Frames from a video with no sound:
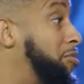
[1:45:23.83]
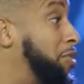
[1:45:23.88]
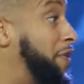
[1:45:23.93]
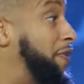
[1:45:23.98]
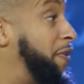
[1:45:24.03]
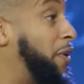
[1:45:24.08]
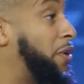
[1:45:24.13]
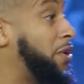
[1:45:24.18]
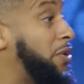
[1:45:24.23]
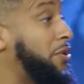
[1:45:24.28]

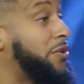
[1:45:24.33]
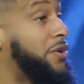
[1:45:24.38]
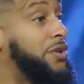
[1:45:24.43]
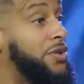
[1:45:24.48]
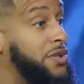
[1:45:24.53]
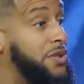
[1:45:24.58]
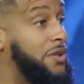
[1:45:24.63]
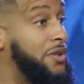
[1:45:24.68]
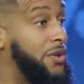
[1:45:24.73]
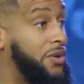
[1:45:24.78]
before the
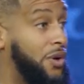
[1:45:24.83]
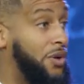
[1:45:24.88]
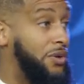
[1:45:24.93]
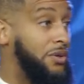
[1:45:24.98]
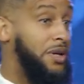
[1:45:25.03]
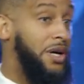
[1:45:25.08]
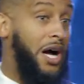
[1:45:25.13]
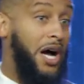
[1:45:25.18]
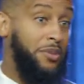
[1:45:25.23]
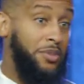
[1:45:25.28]
rooster
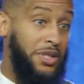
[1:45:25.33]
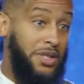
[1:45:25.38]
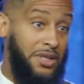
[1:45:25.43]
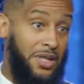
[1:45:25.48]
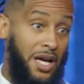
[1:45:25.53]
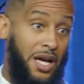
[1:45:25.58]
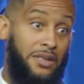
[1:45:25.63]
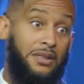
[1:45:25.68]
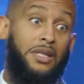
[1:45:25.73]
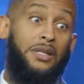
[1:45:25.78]
crow, how many
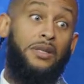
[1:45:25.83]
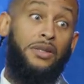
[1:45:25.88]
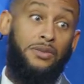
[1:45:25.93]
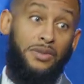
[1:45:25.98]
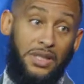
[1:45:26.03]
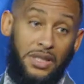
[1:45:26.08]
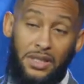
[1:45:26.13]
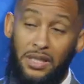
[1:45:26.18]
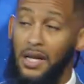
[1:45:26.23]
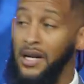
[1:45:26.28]
times?
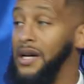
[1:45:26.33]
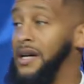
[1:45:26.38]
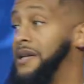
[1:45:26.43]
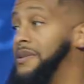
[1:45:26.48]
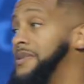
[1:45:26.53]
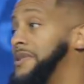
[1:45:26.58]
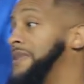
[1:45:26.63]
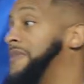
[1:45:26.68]
Three times.